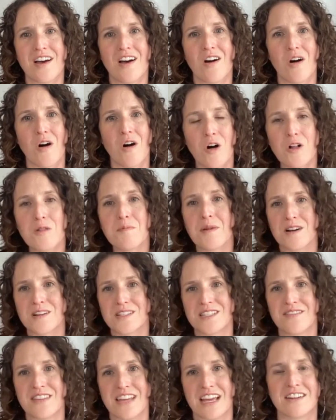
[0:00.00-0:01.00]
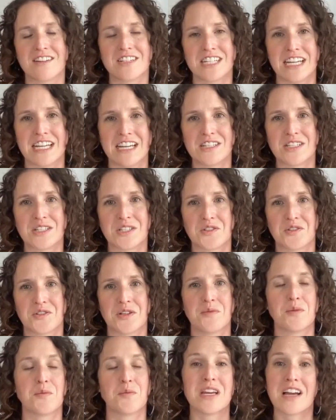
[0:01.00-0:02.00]
all parts of the energy industry,
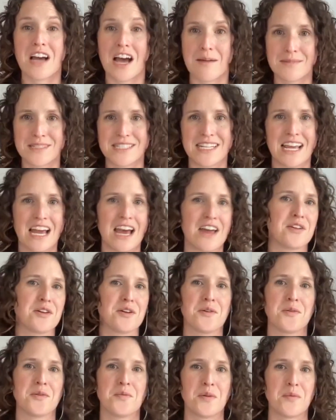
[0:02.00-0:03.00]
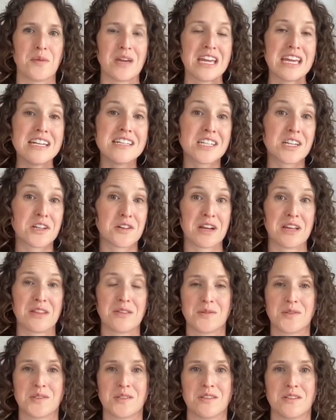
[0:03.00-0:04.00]
when we come together, when we integrate
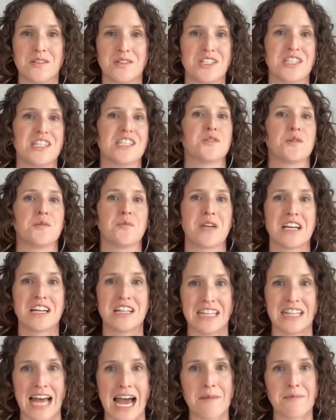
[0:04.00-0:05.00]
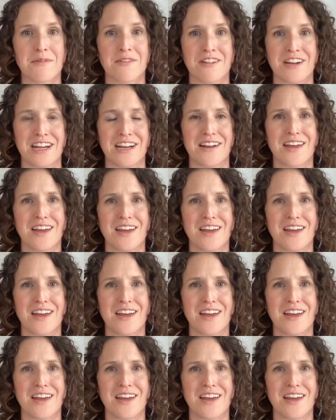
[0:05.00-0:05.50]
those solutions, when we collaborate,